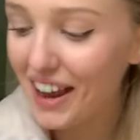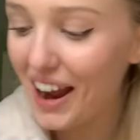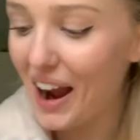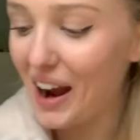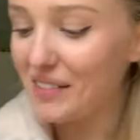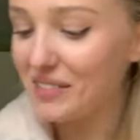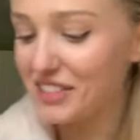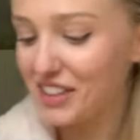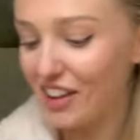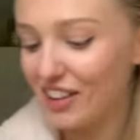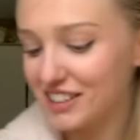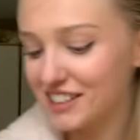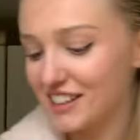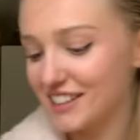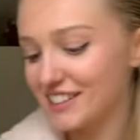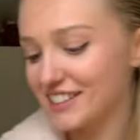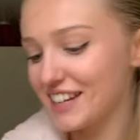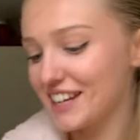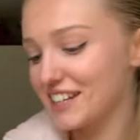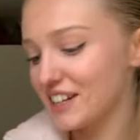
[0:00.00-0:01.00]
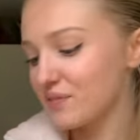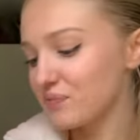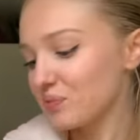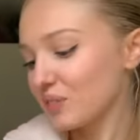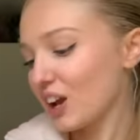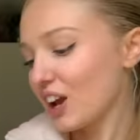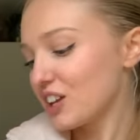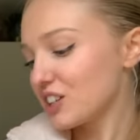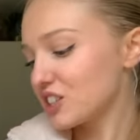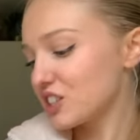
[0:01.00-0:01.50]
I'm so excited.
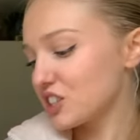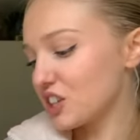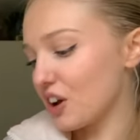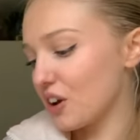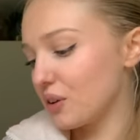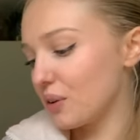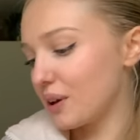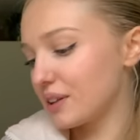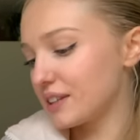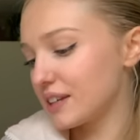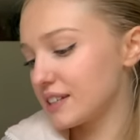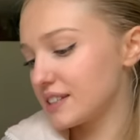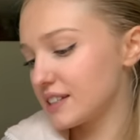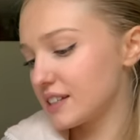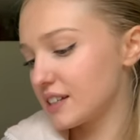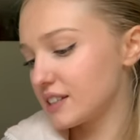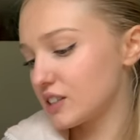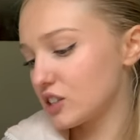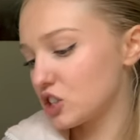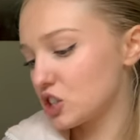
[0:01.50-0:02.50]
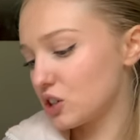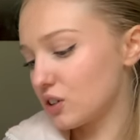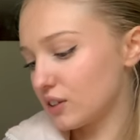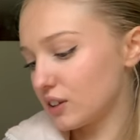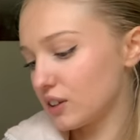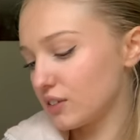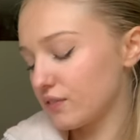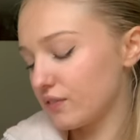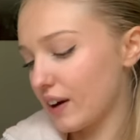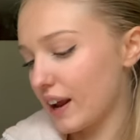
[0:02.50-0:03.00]
So this is a
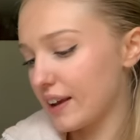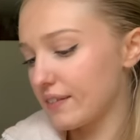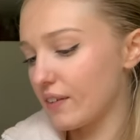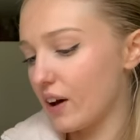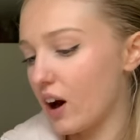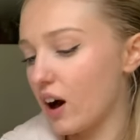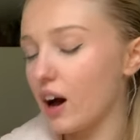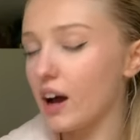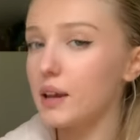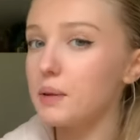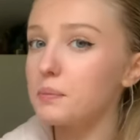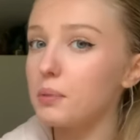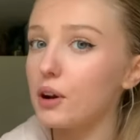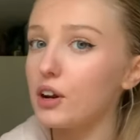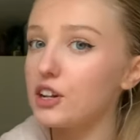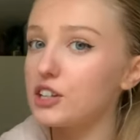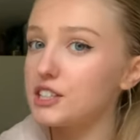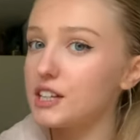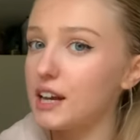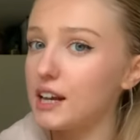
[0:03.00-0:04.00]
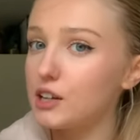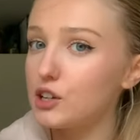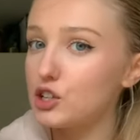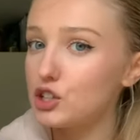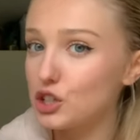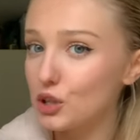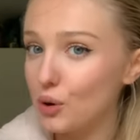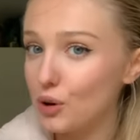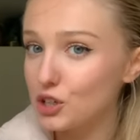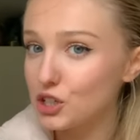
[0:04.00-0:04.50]
chocolate flavour, high protein,
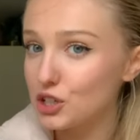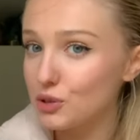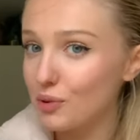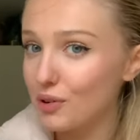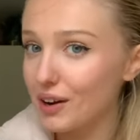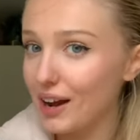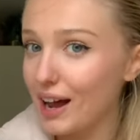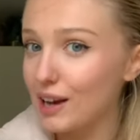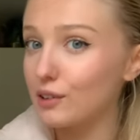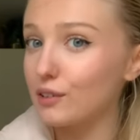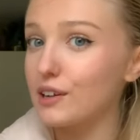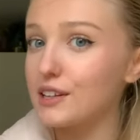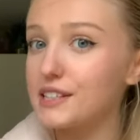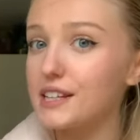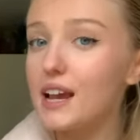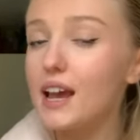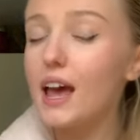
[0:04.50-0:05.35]
201 calories.